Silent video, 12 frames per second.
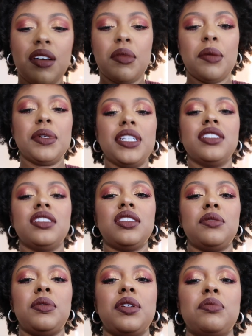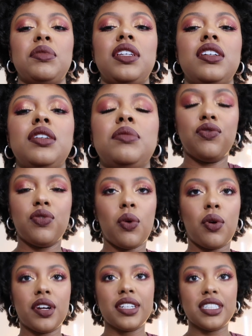on my parents to pick me up
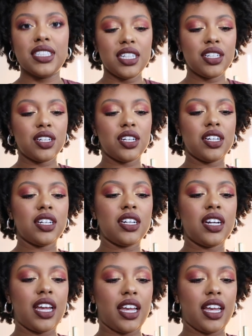for dinner